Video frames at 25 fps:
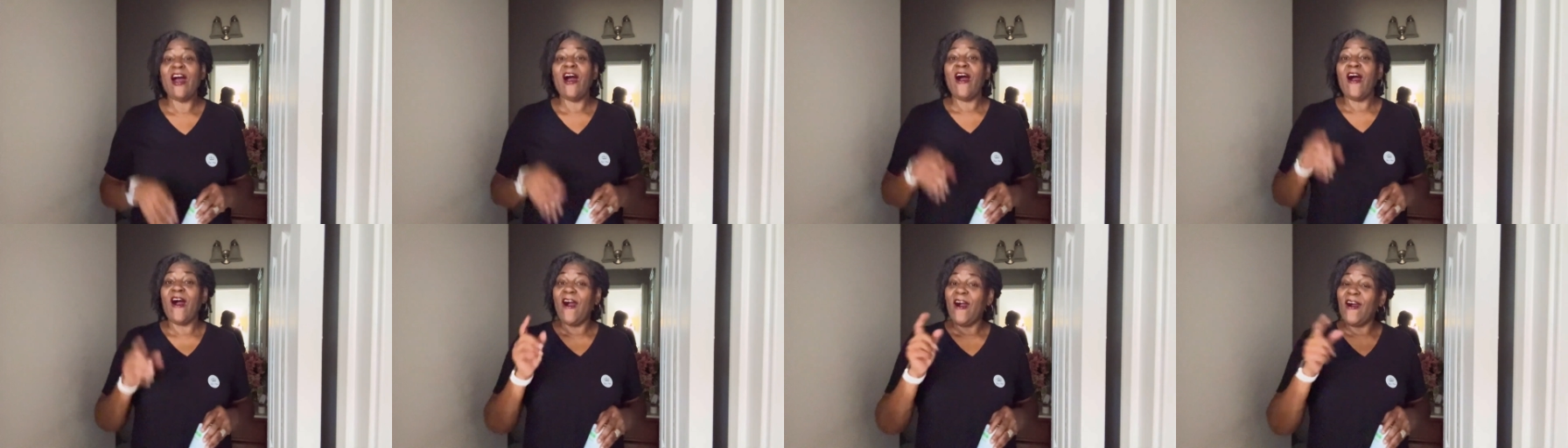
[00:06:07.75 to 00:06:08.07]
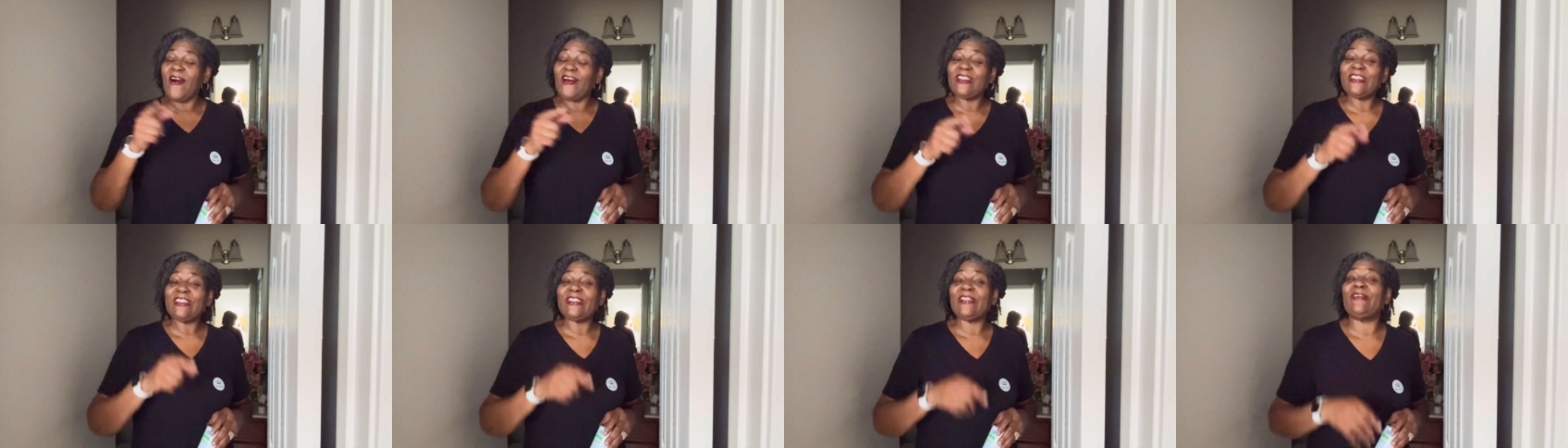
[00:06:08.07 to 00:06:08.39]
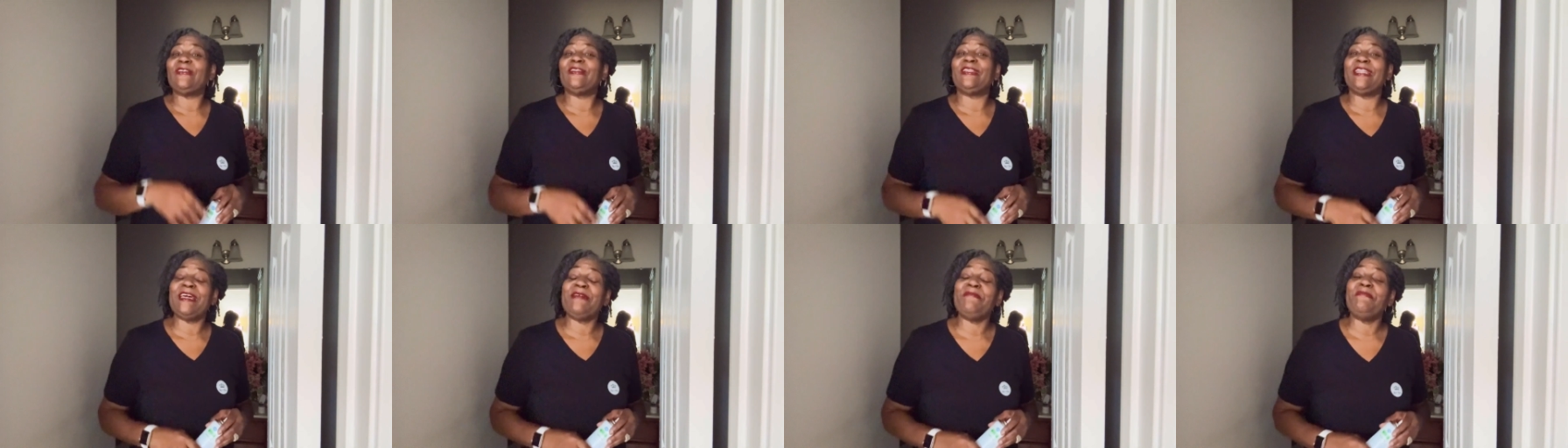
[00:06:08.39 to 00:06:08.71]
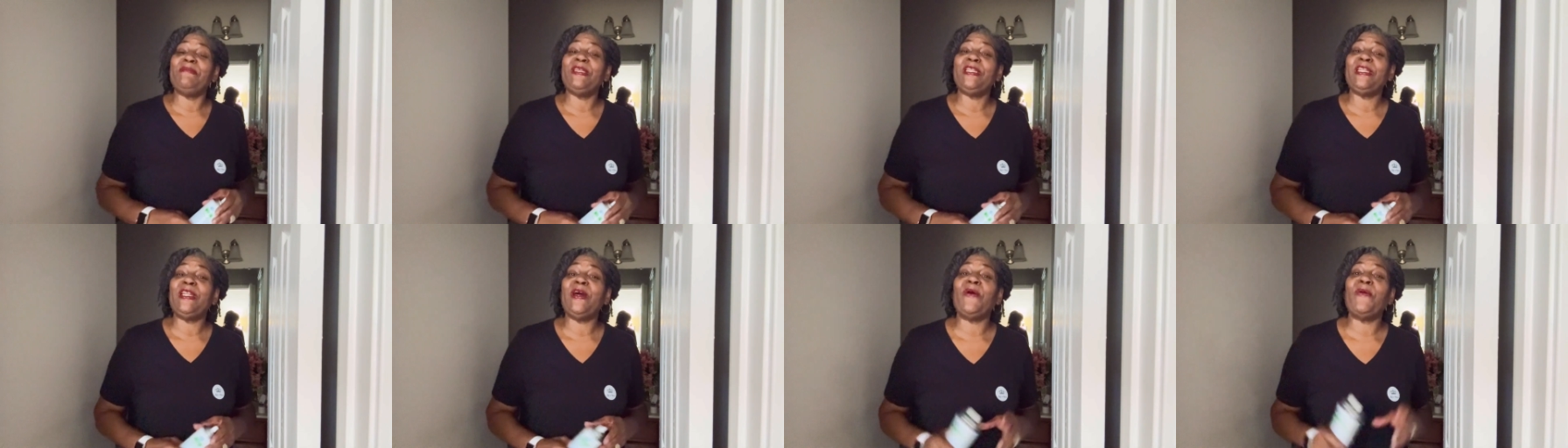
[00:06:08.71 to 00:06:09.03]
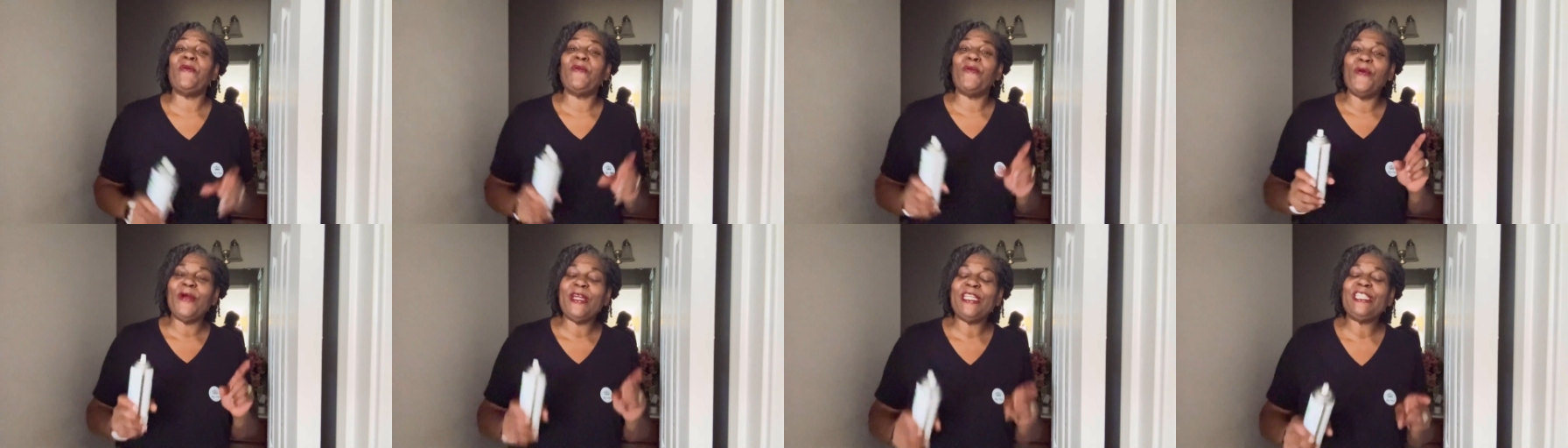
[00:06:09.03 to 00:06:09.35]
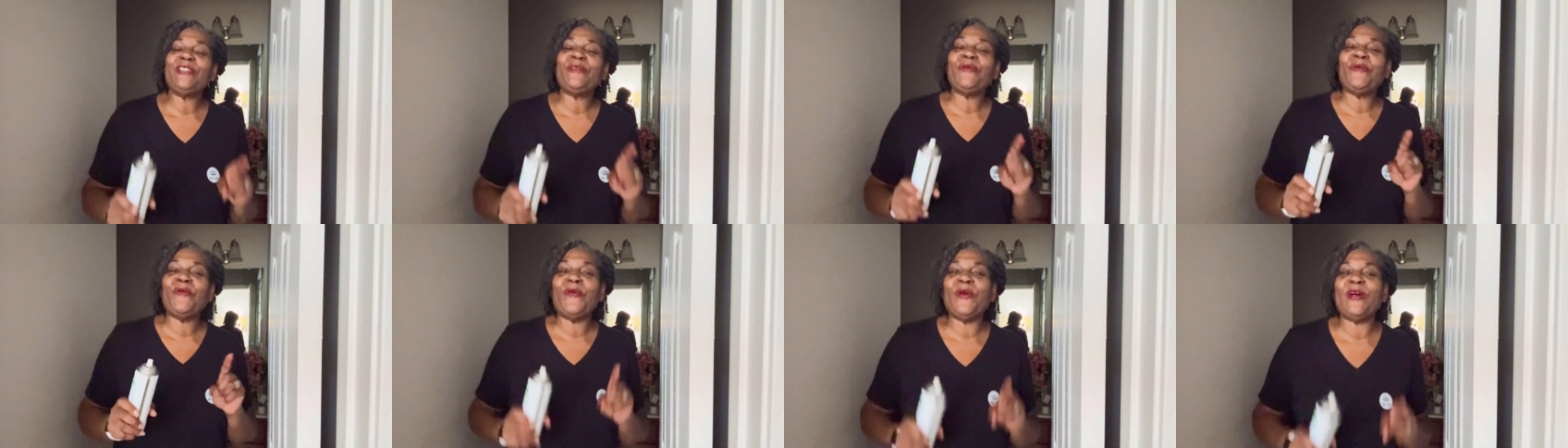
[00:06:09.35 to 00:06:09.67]
Also, let me know
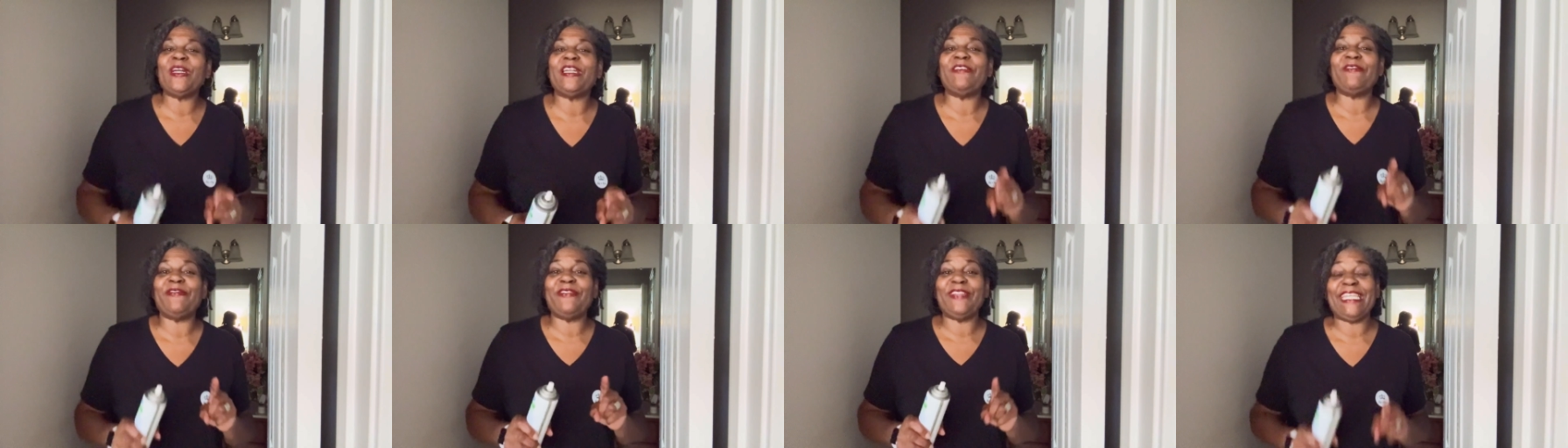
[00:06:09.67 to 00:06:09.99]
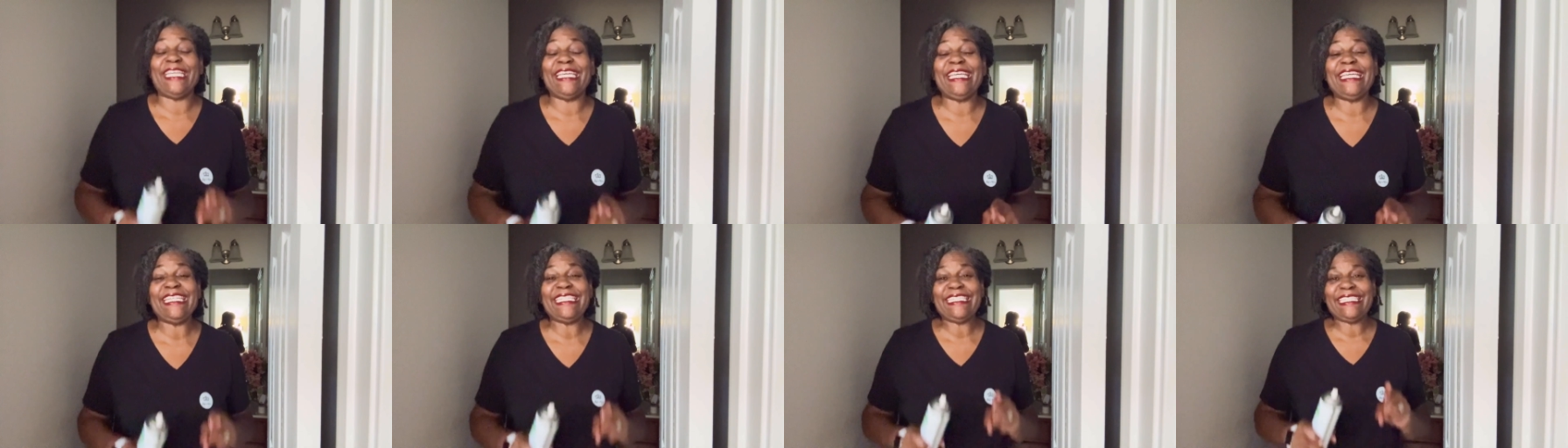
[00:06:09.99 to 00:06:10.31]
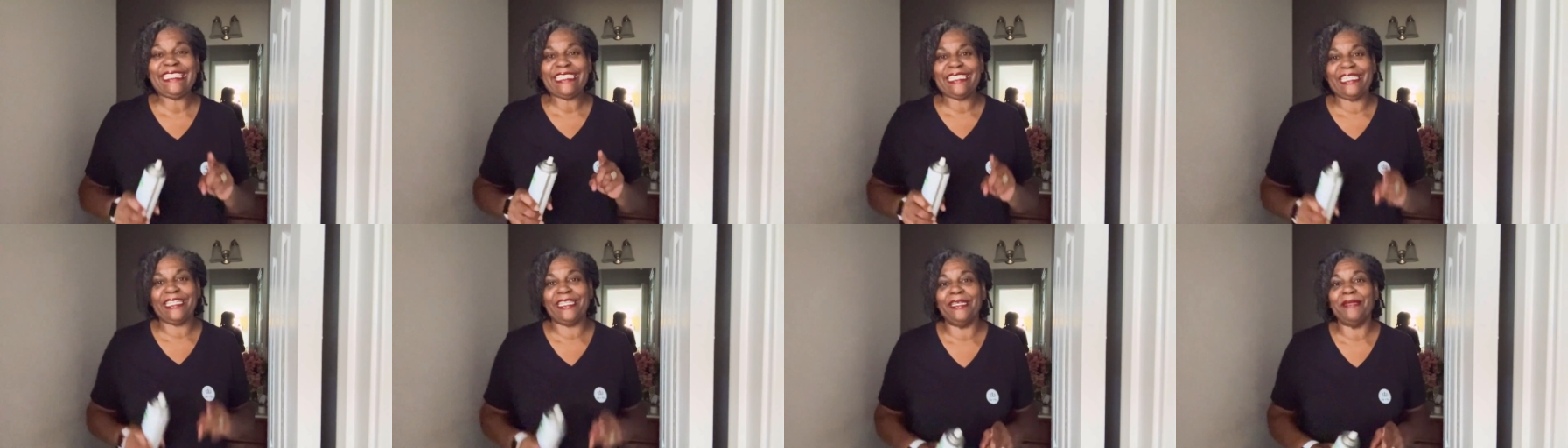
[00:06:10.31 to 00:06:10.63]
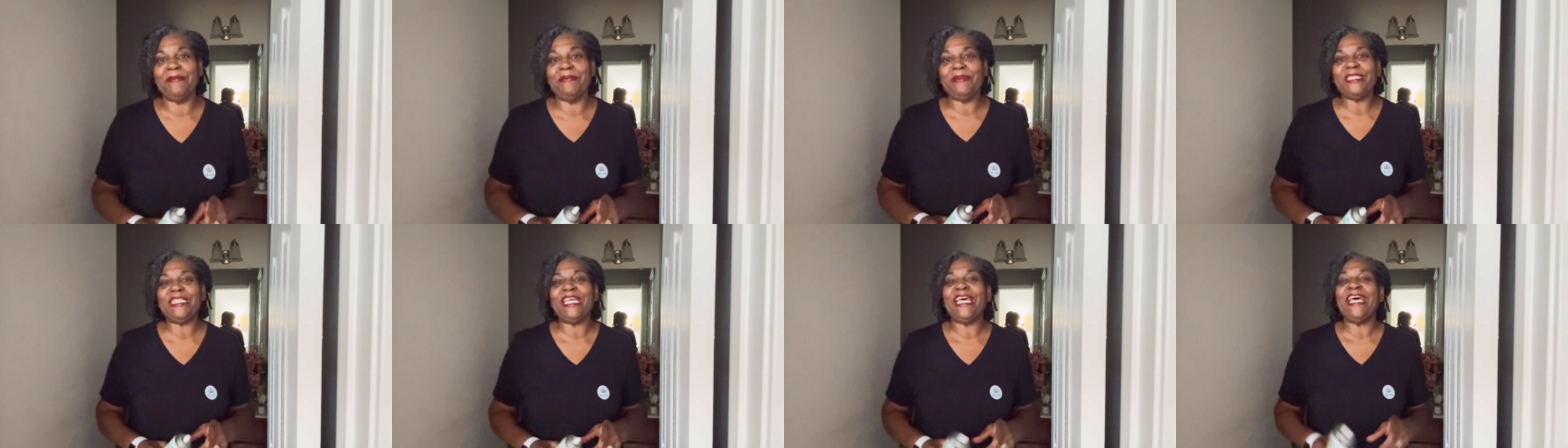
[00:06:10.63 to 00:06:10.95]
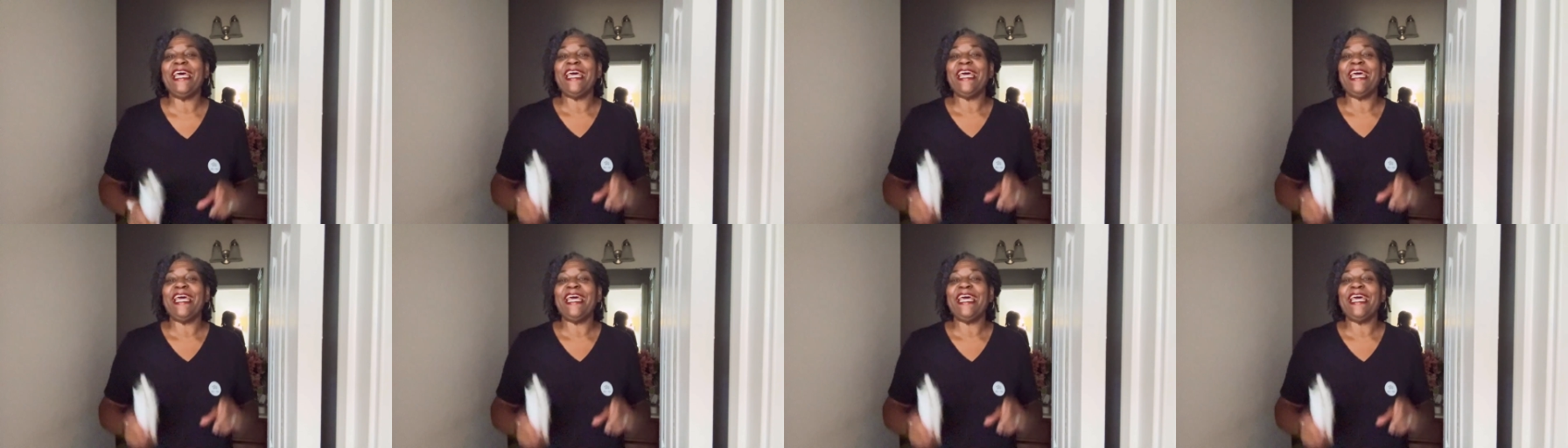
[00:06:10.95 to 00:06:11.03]
which one of these tips